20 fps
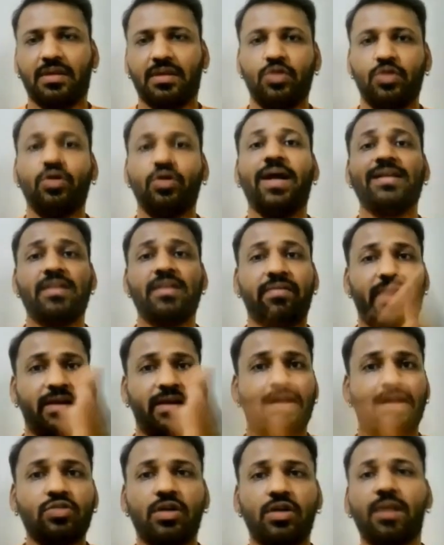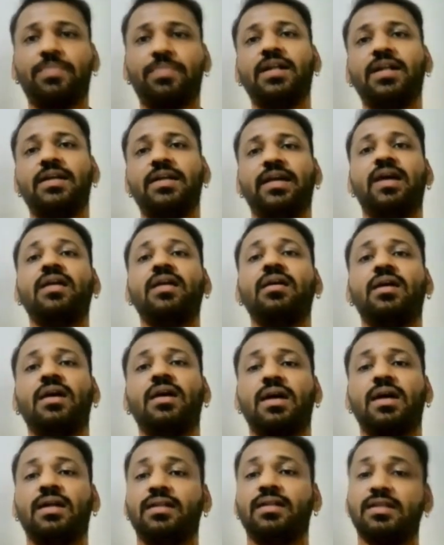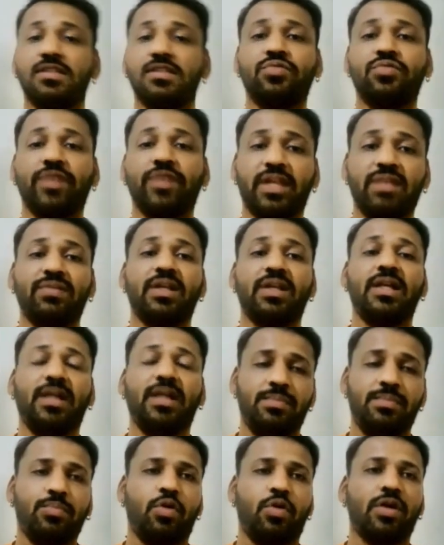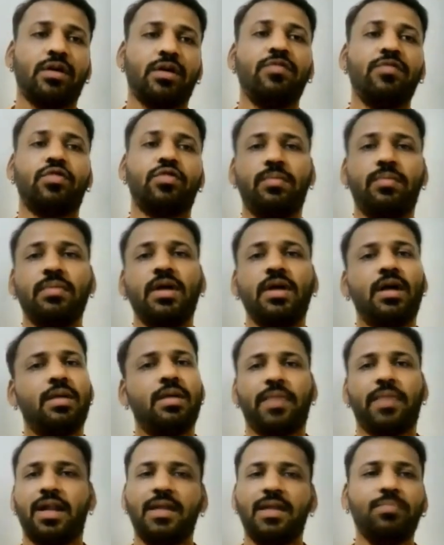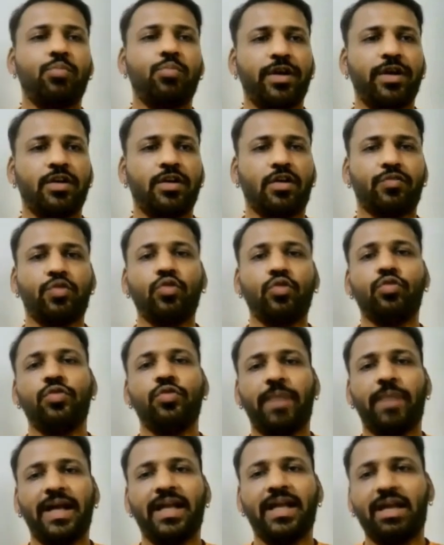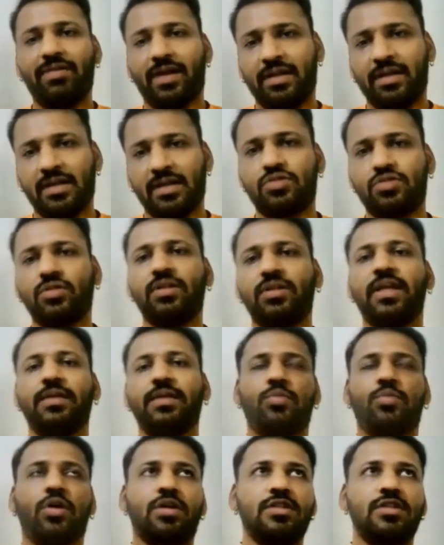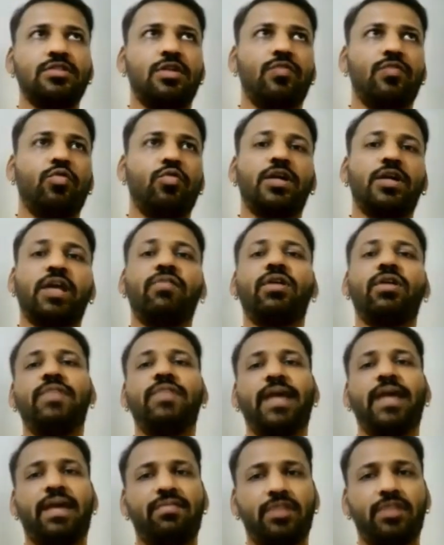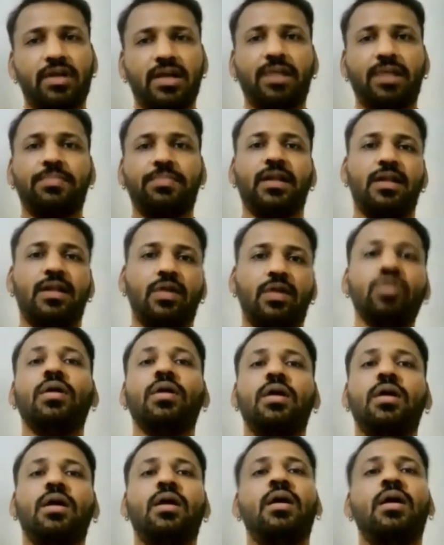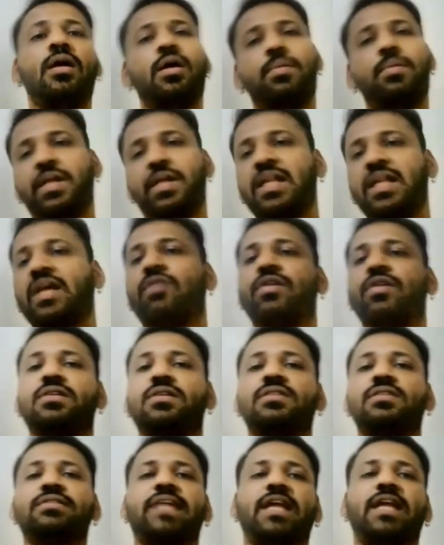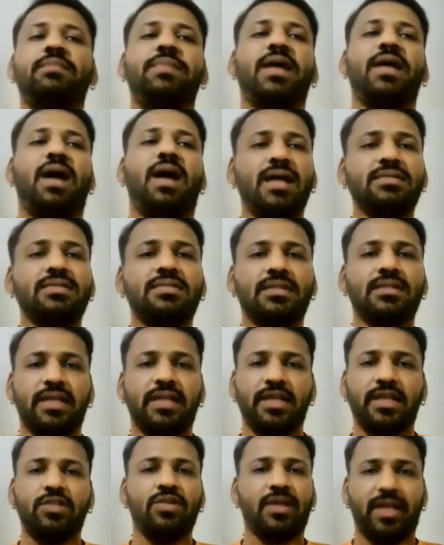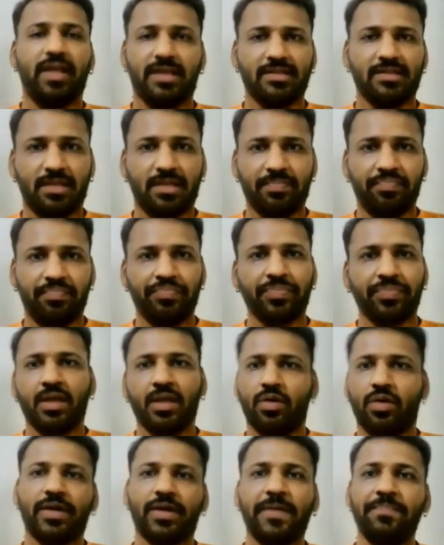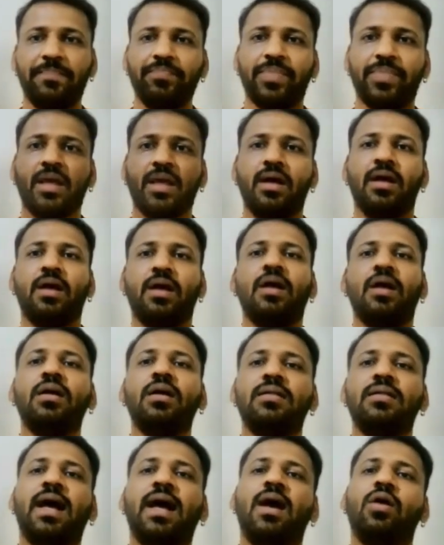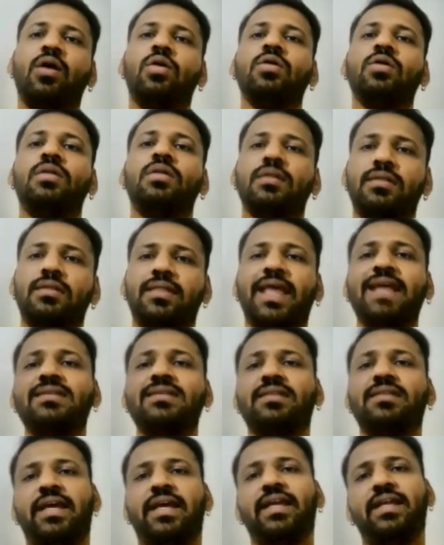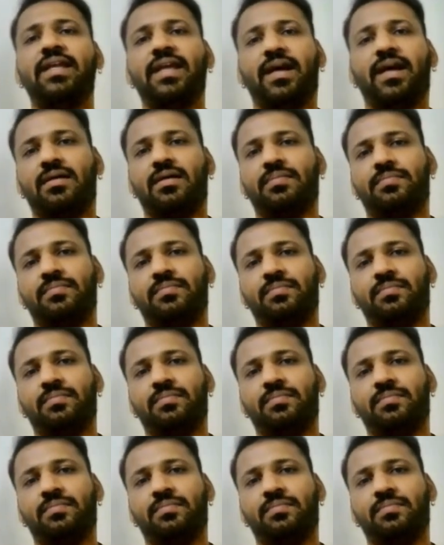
you guys have understood up till here. This is very important from prelim point of view. You might have understood the importance of whatever we have learned up till now. Many questions can be asked in your exam. Okay, now next area